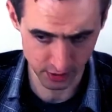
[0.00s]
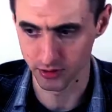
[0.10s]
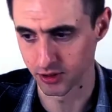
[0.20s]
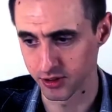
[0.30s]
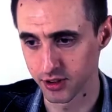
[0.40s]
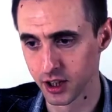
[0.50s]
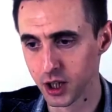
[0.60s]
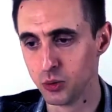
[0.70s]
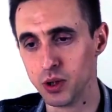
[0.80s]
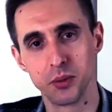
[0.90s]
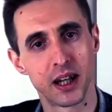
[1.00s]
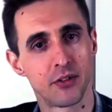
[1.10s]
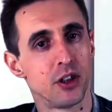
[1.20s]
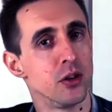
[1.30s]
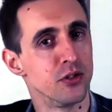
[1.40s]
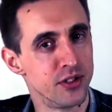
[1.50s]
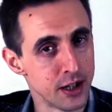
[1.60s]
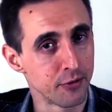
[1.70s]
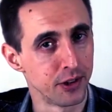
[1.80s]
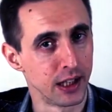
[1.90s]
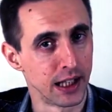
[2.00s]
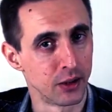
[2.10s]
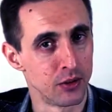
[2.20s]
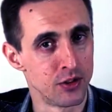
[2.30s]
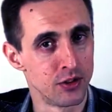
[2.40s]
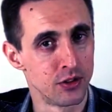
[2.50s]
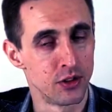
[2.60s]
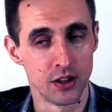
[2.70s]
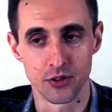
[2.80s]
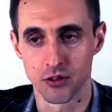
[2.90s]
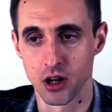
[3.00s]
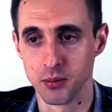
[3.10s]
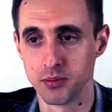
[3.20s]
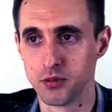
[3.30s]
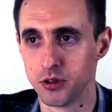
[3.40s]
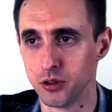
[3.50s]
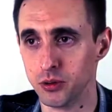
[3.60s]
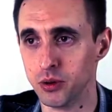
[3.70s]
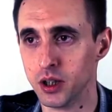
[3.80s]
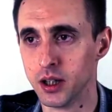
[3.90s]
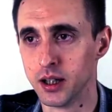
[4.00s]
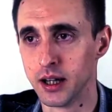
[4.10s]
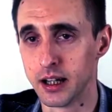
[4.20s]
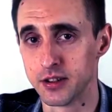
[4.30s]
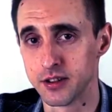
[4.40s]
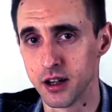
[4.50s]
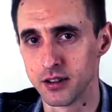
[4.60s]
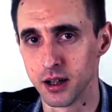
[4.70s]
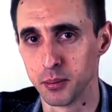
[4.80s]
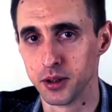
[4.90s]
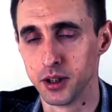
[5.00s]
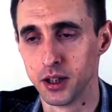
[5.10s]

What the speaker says: that we would have to use different language to describe to a startup.